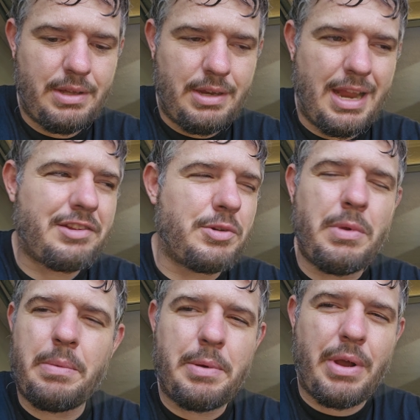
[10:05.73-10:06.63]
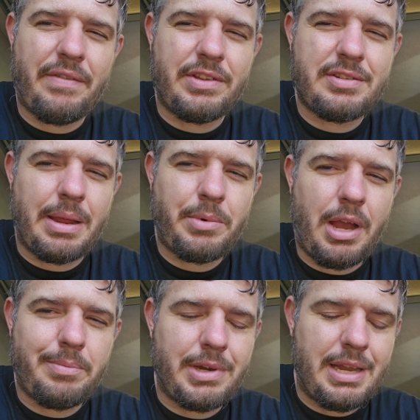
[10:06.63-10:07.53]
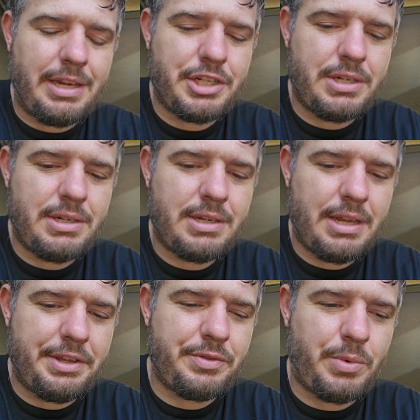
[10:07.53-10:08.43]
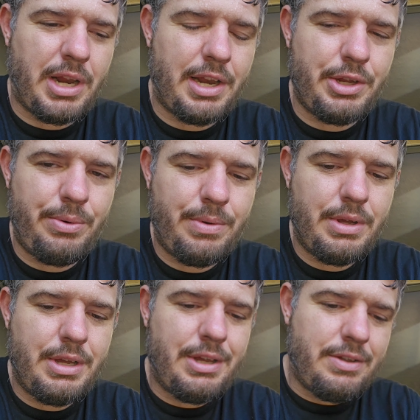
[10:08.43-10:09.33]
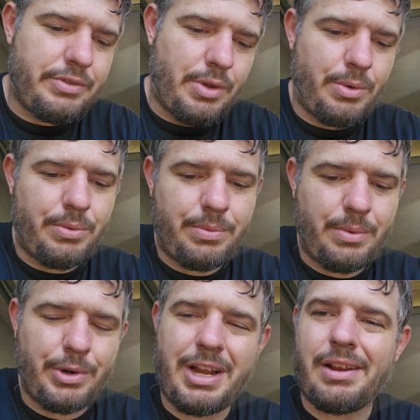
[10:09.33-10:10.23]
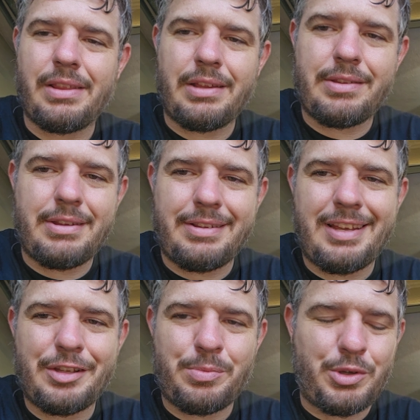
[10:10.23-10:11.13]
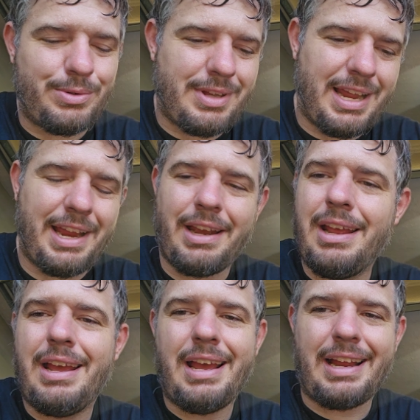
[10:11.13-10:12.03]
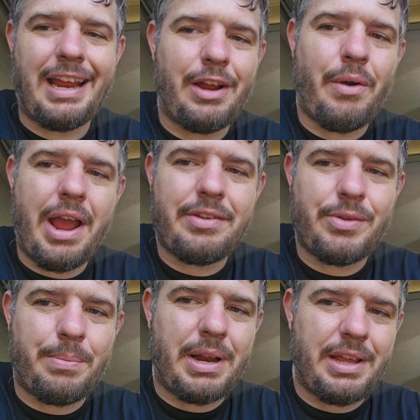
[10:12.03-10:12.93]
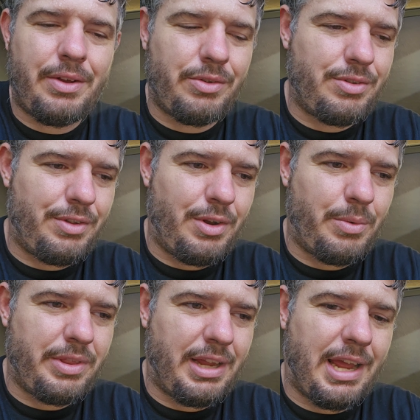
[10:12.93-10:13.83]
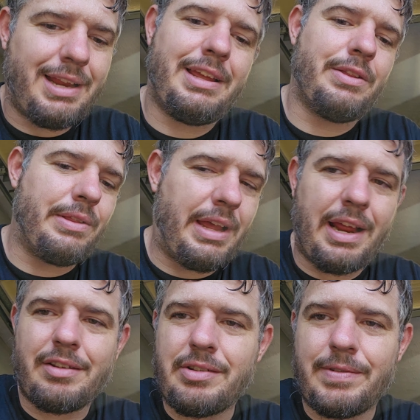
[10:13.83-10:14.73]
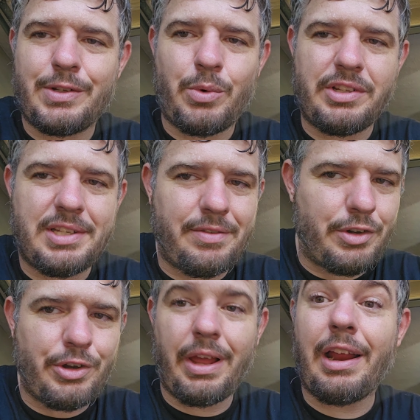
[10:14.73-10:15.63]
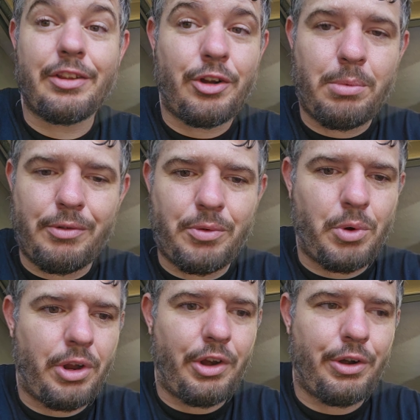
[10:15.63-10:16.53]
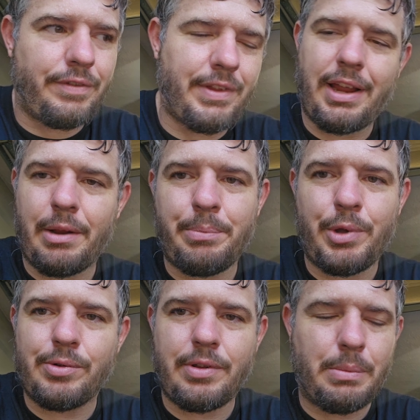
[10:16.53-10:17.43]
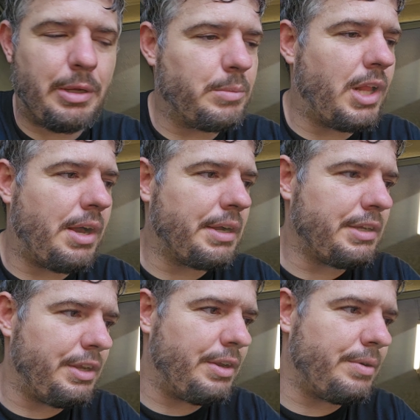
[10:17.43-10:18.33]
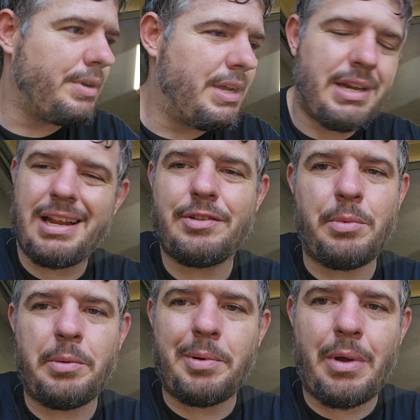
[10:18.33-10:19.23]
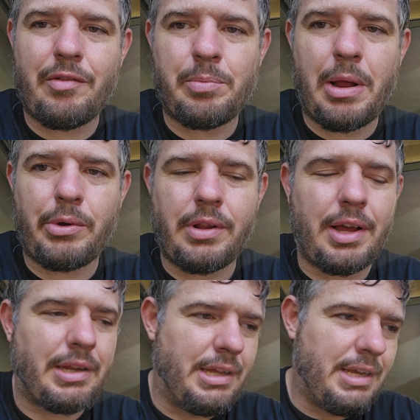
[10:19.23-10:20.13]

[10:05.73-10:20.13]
Not too many people have the same combination as what I do, so we're kind of the test mules. I can't go ask somebody else, what they got. Either they got a 727 or they got a turbo 400. If they got a boosted big block, not too many people have a power glide.